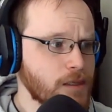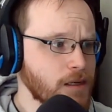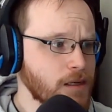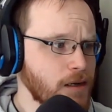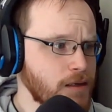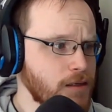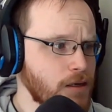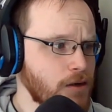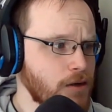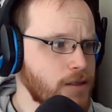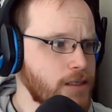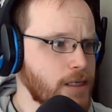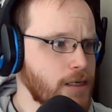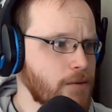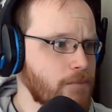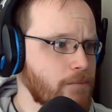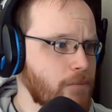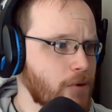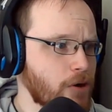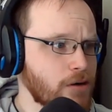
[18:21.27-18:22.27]
you know,
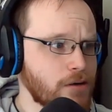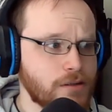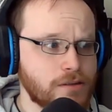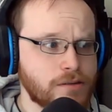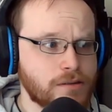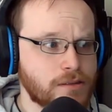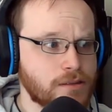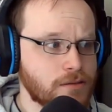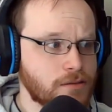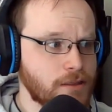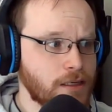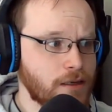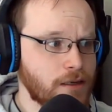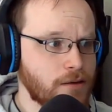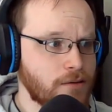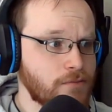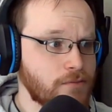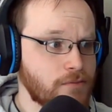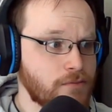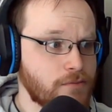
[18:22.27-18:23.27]
again, Burns, you
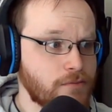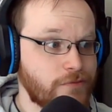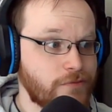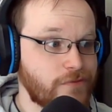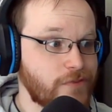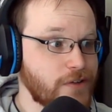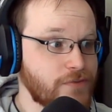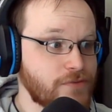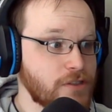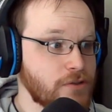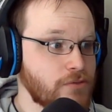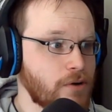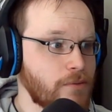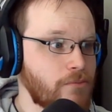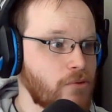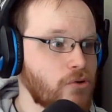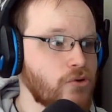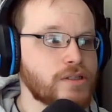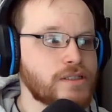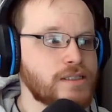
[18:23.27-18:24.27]
know, 51
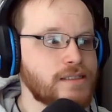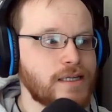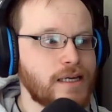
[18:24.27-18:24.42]
points.